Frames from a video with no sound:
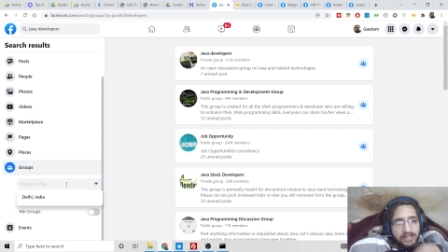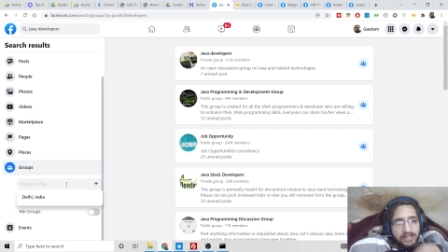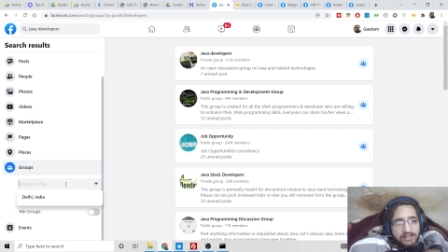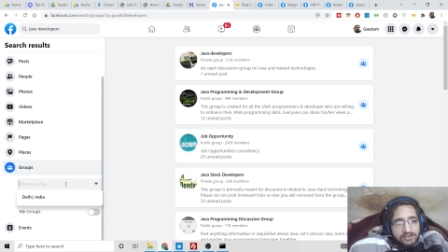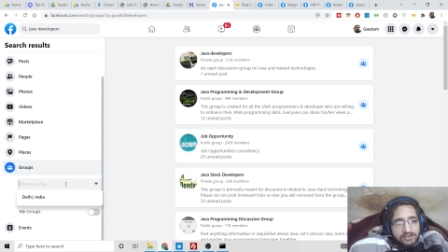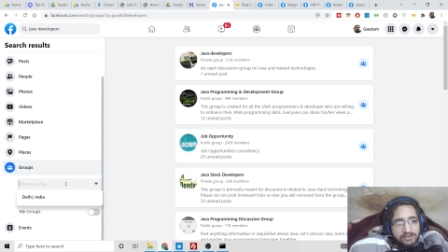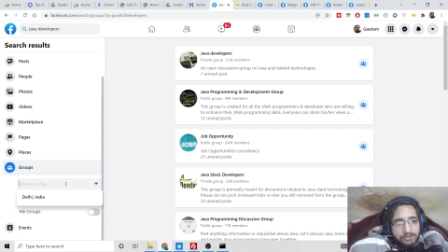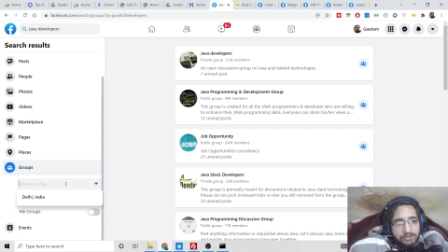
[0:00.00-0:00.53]

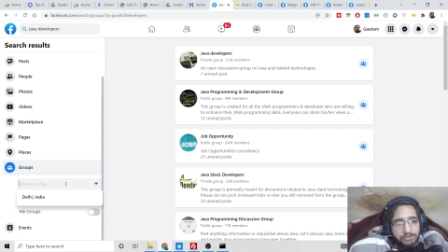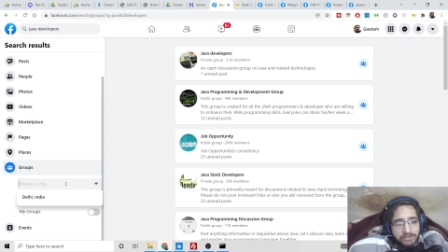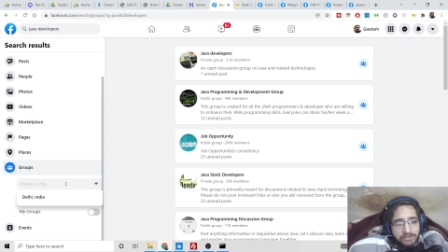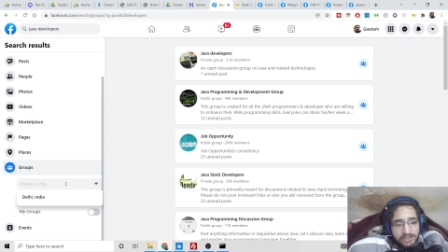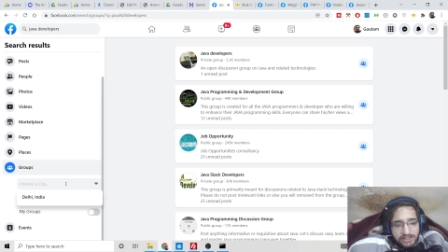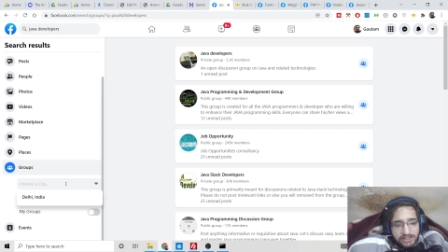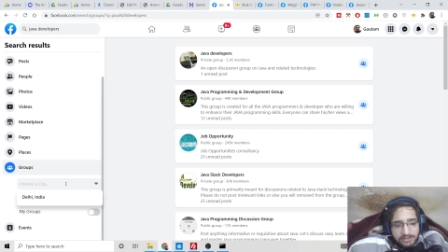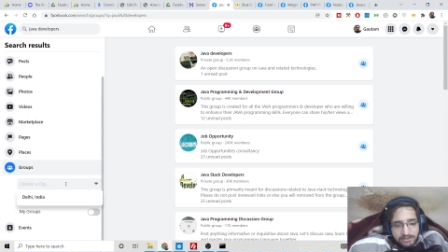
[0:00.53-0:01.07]
as
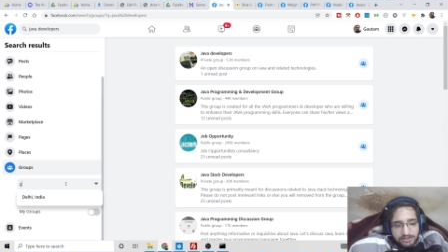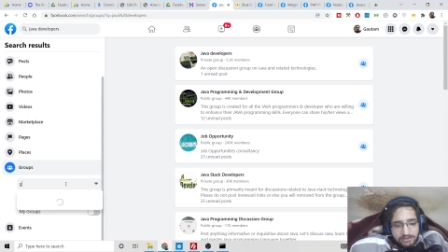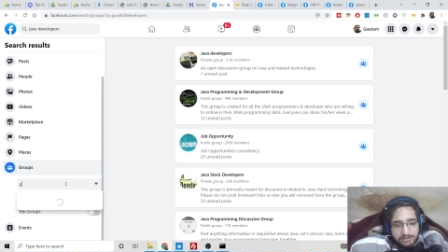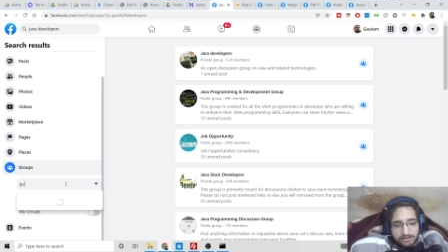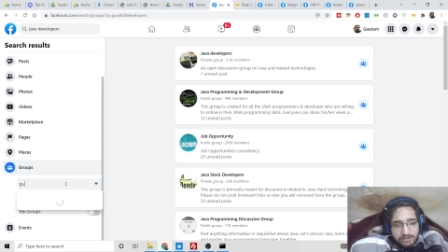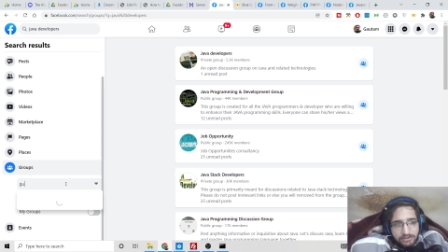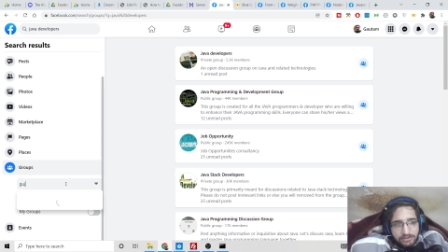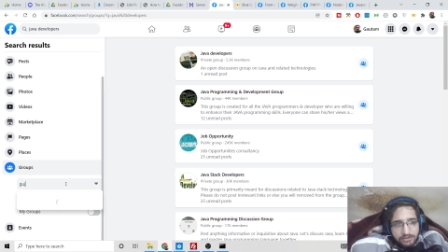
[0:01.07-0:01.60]
gujarat
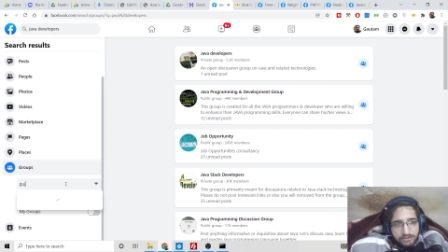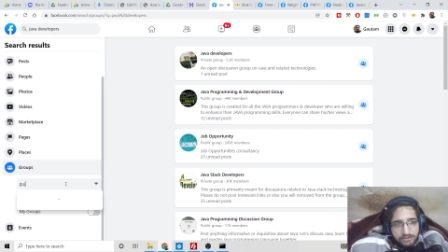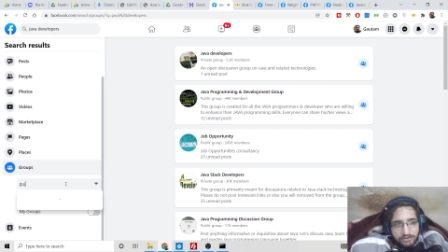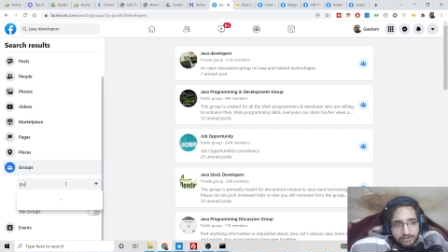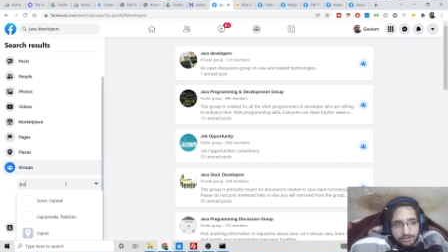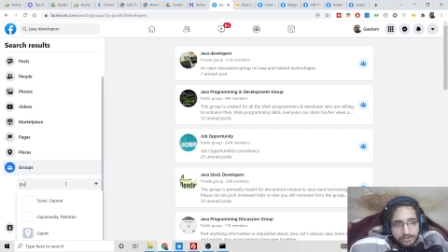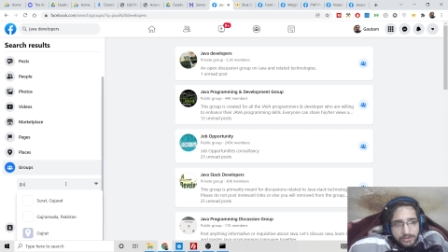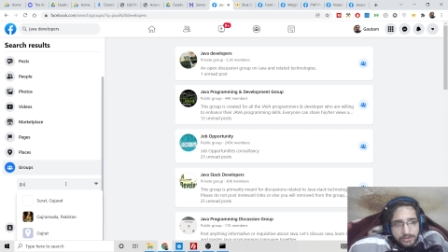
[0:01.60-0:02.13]

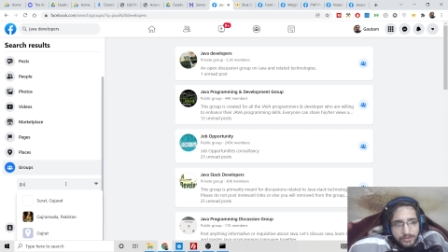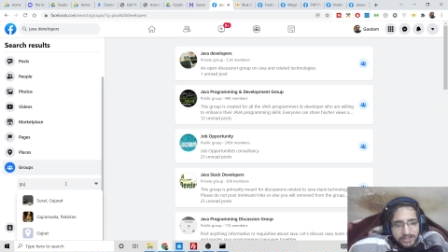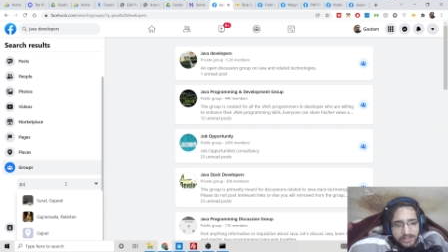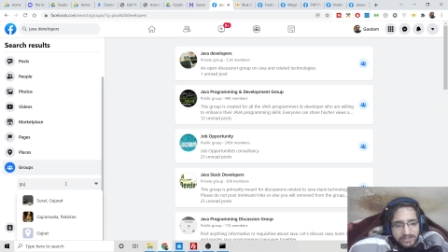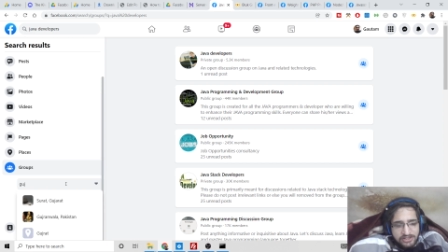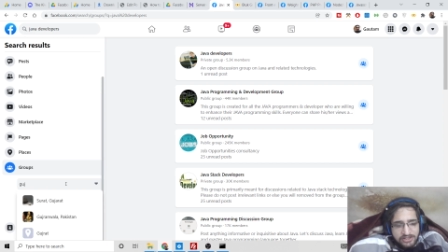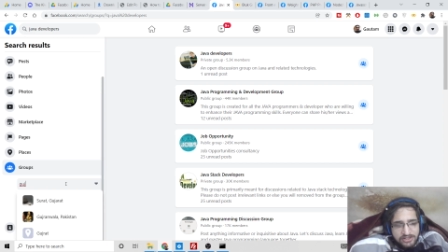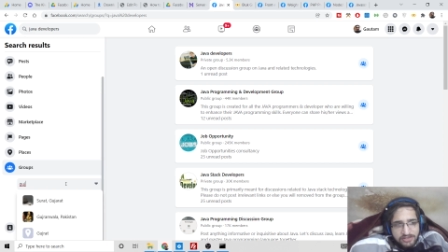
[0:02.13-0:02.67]
so you
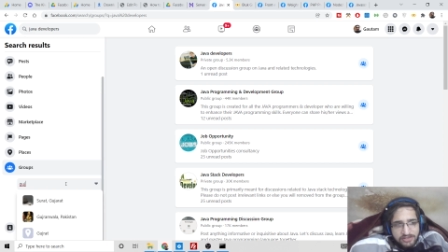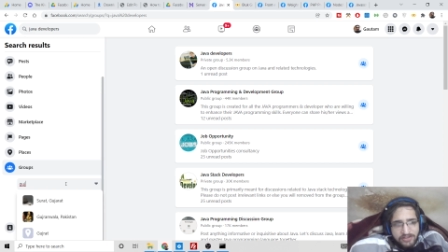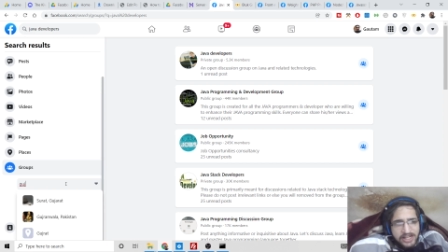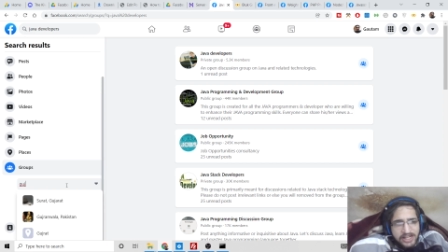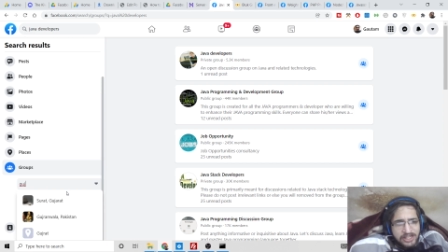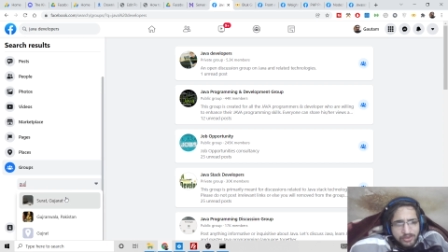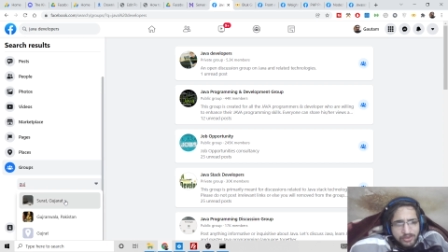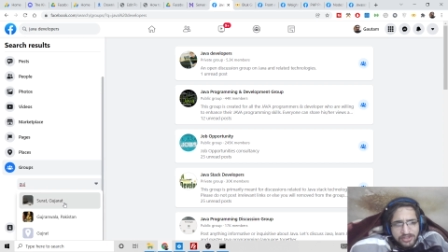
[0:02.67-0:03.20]
can just
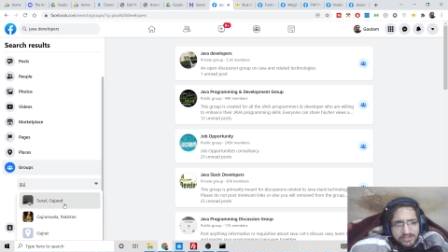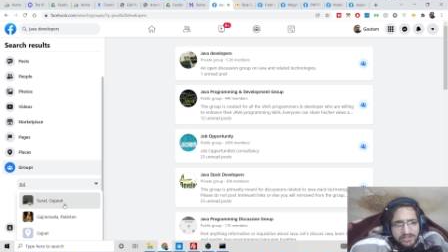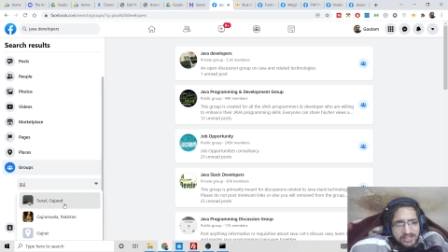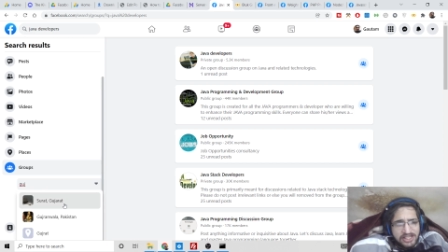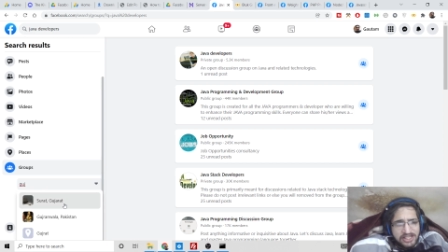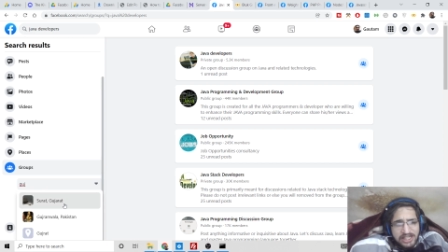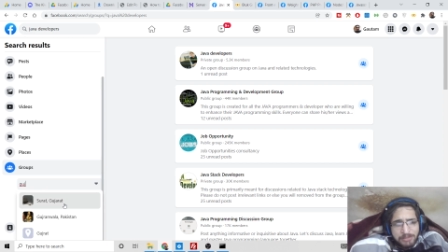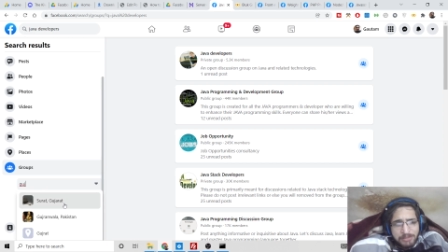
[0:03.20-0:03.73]
find out the
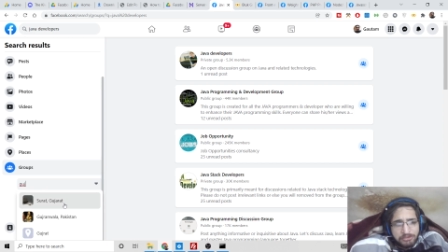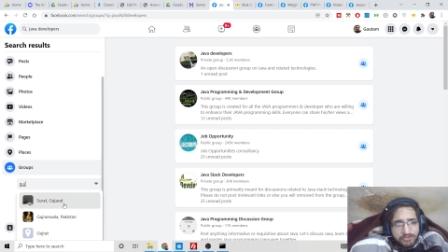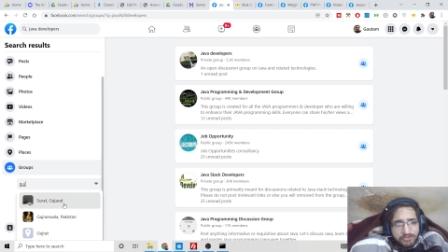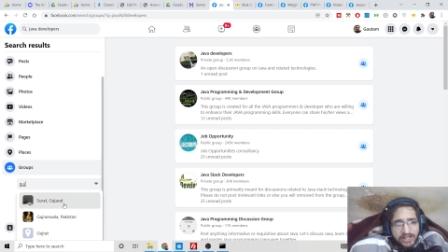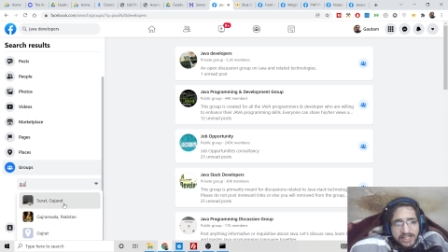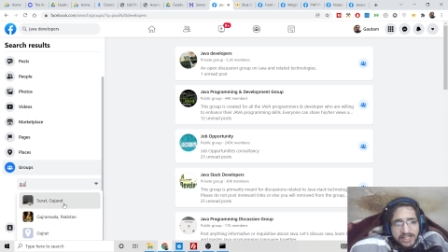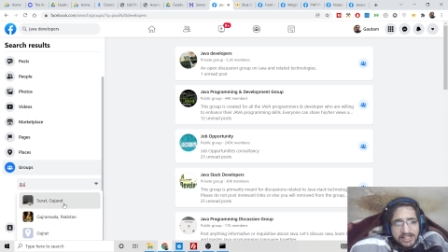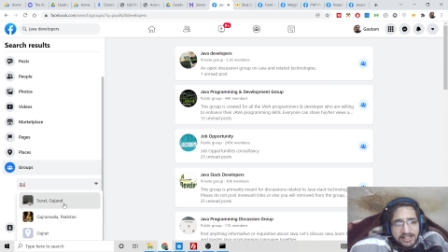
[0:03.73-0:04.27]
city names
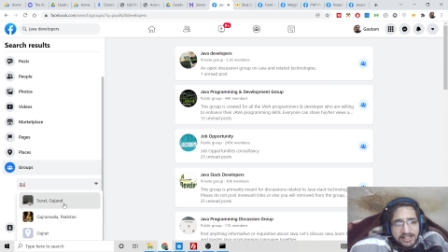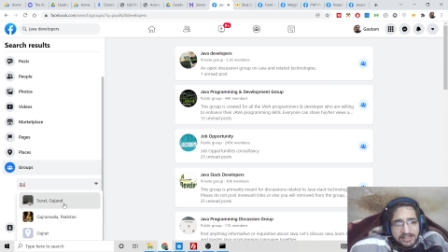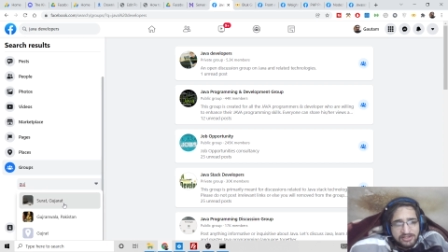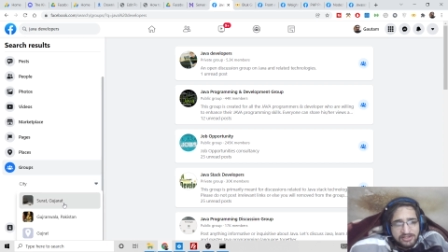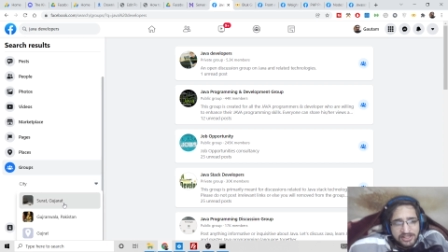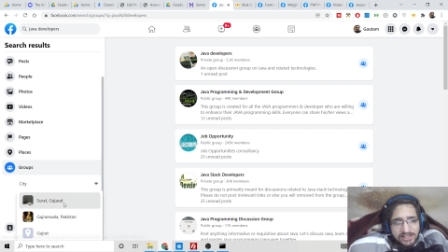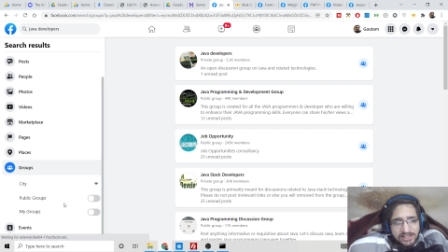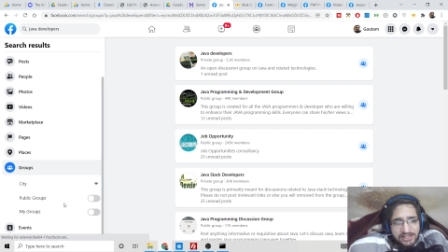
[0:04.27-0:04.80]
for any
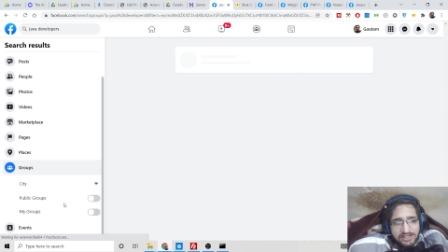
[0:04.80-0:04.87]
country